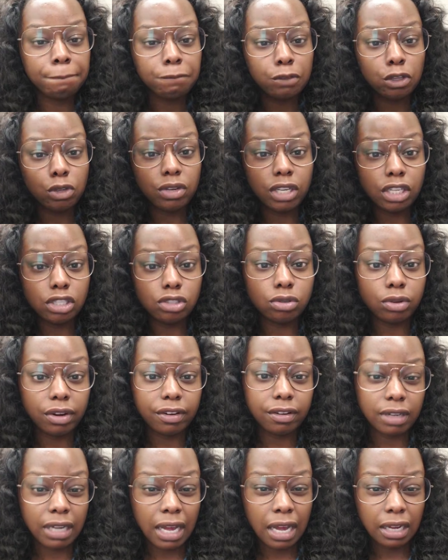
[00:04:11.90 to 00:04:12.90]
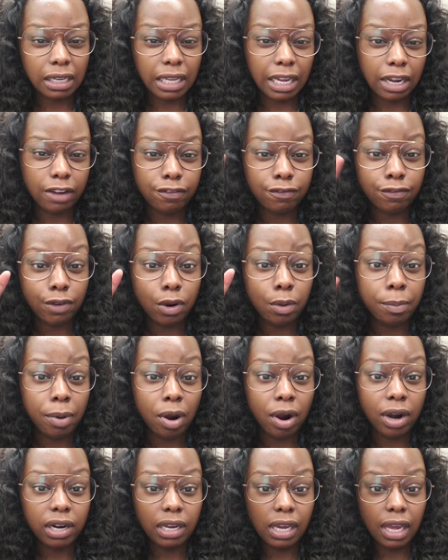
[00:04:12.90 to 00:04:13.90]
You can do a kind of like a faux
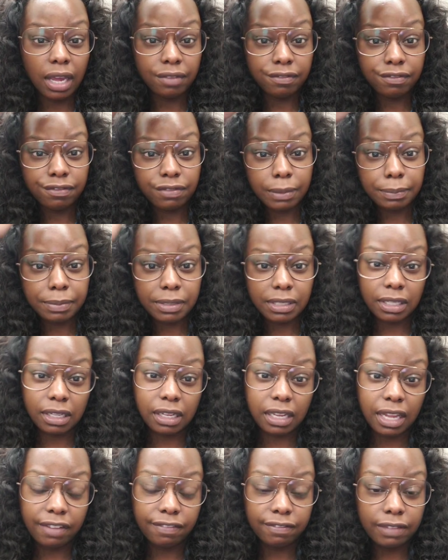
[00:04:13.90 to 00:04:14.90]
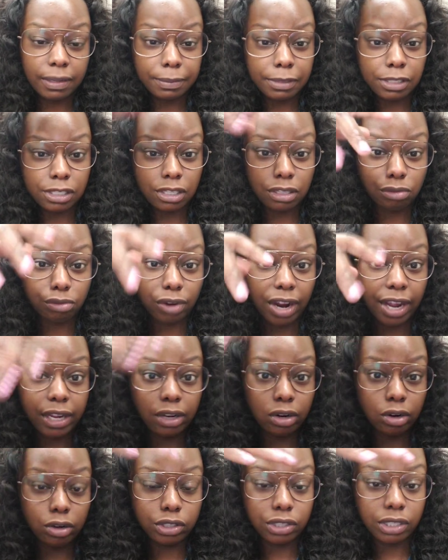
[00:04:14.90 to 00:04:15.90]
part and flip it to the left, flip it to the right,
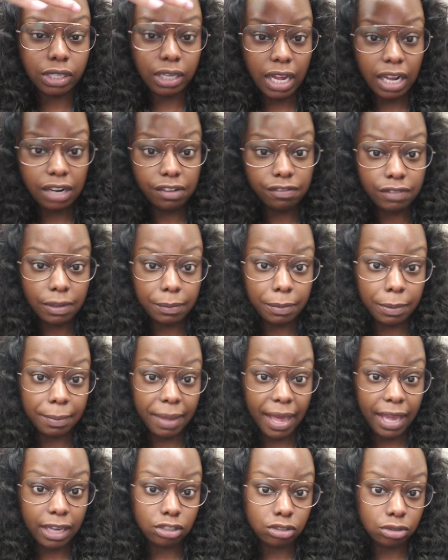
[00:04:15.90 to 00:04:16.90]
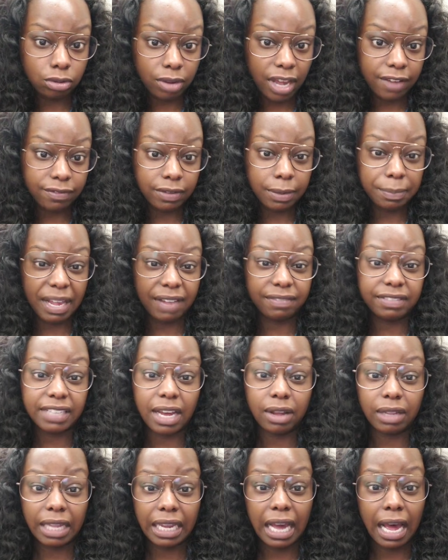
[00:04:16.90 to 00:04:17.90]
or you can kind of flip it back and do half up, half
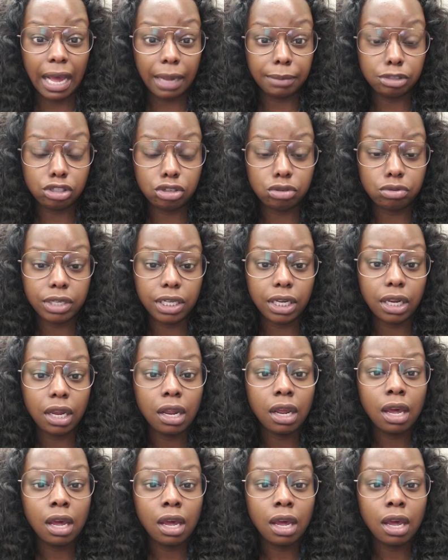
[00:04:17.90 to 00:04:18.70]
down like I'm doing.